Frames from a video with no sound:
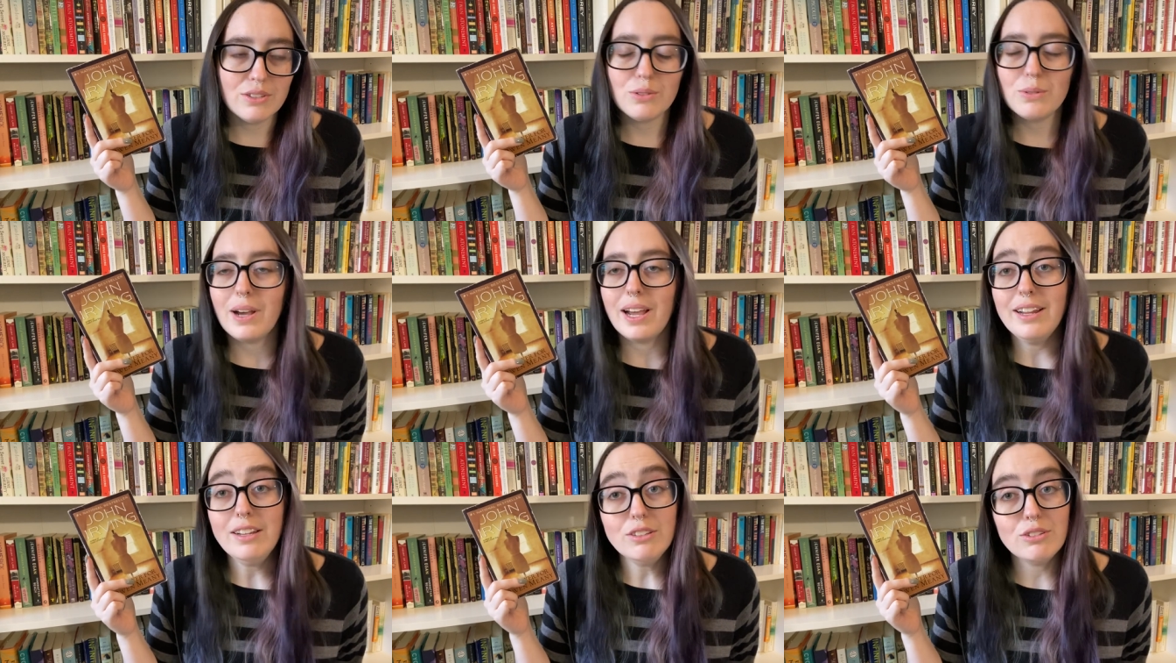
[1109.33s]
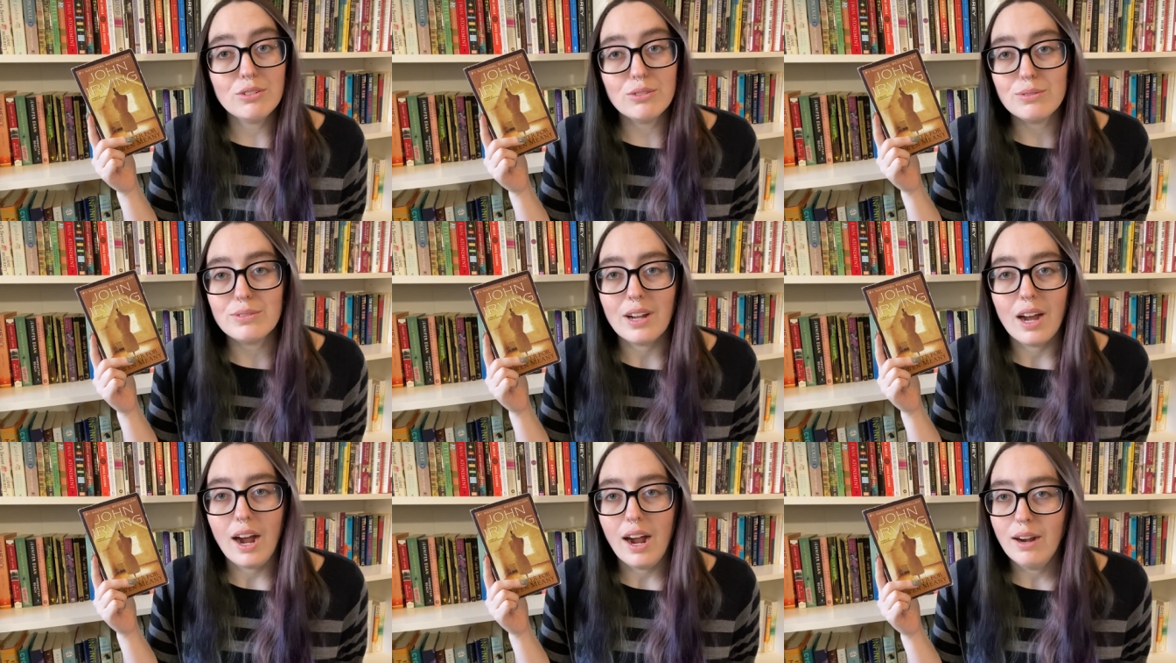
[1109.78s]
who I do
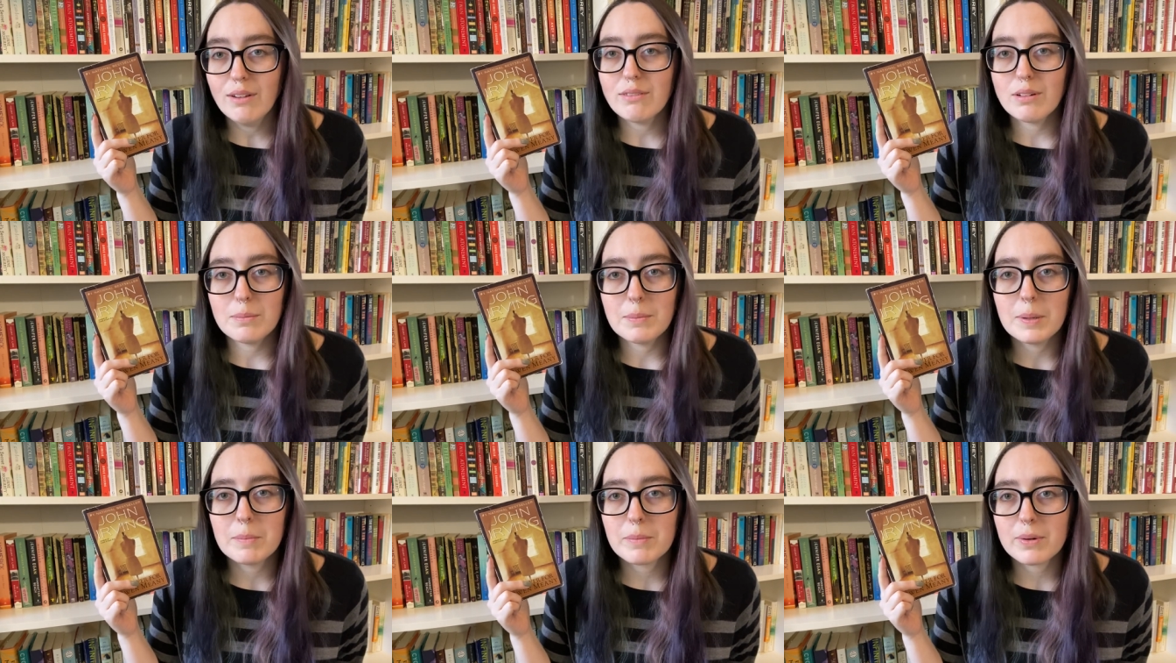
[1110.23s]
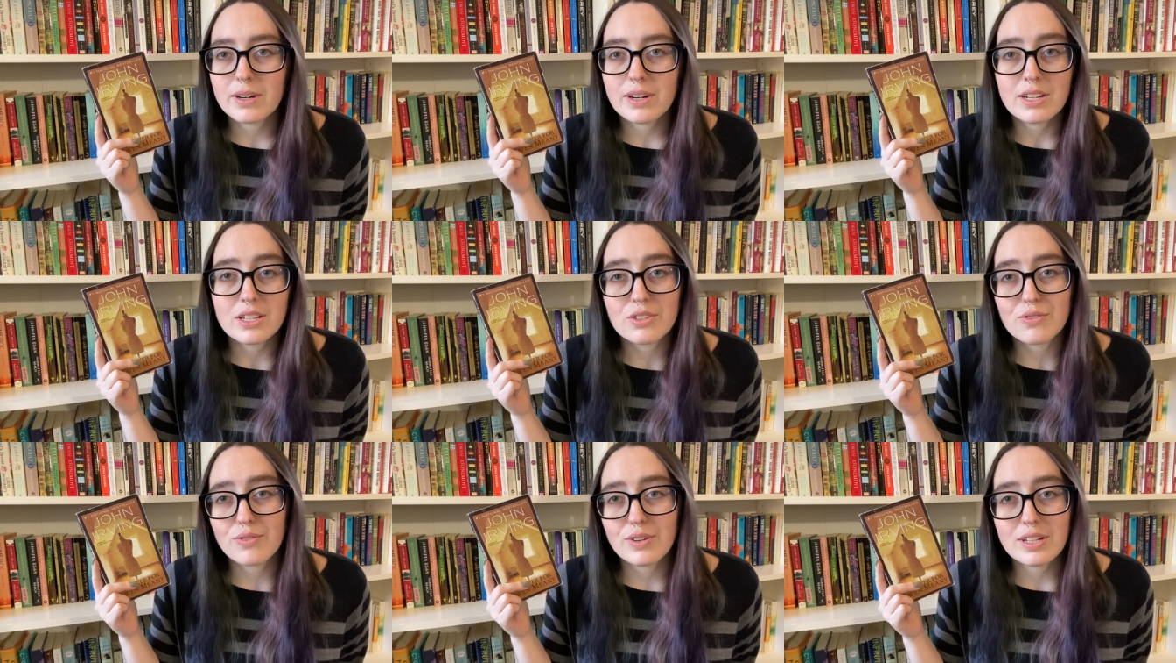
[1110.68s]
not remember
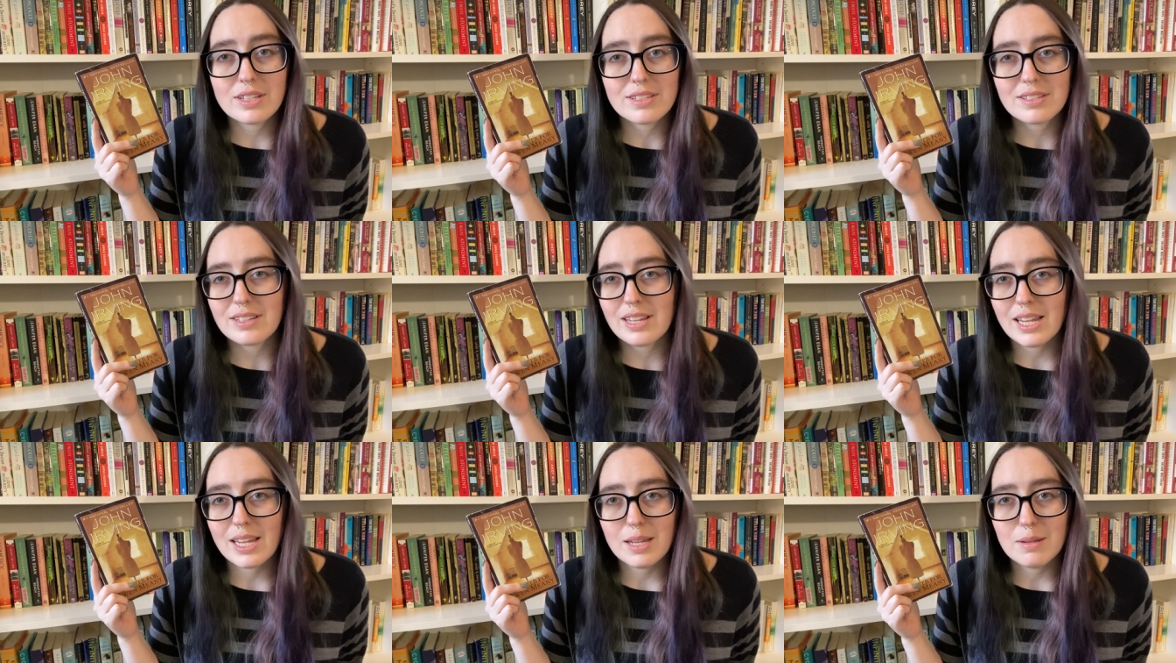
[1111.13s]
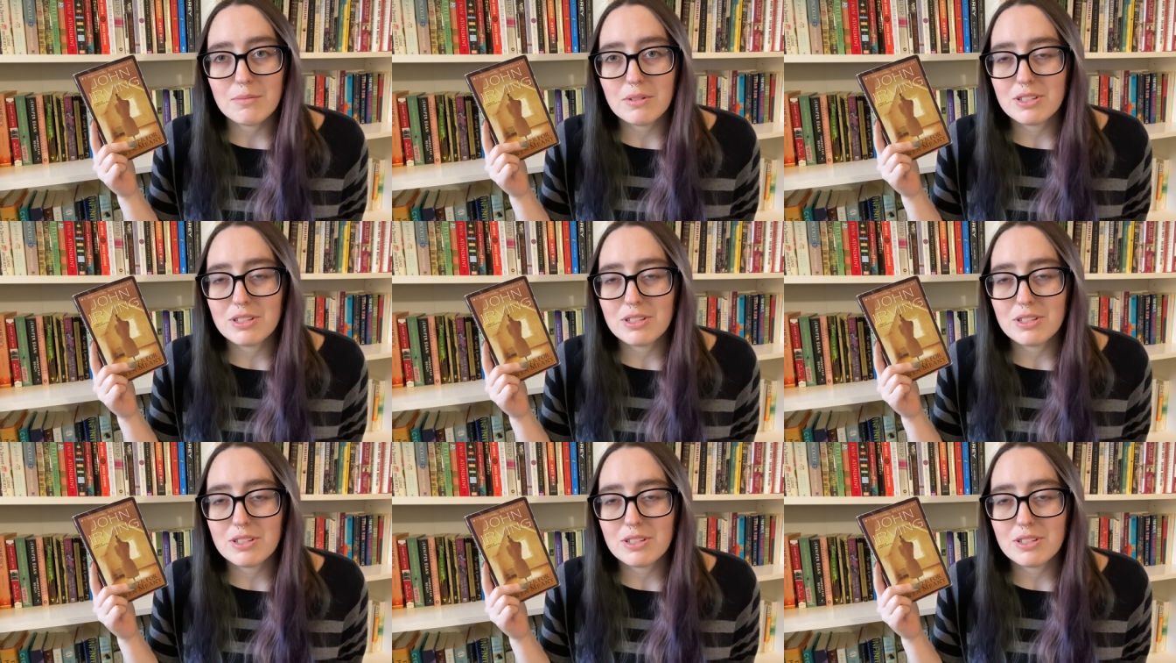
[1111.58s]
his friend's name.